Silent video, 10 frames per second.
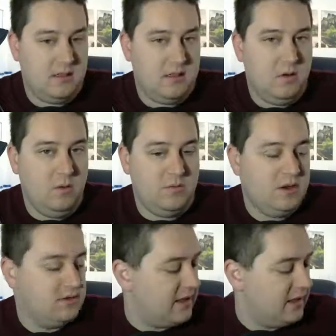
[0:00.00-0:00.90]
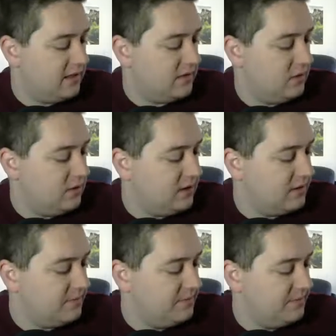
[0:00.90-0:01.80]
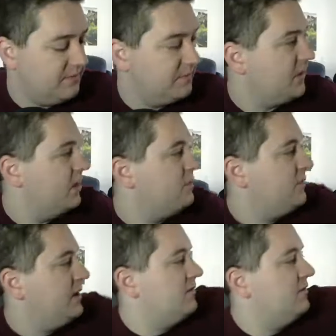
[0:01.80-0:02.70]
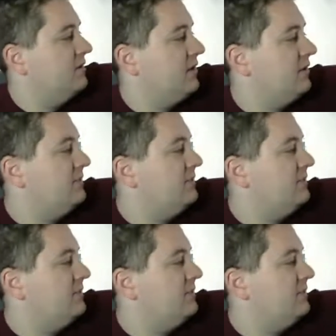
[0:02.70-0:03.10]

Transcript: Oh, there's Alex. Hold on. Gotta put my headphones on.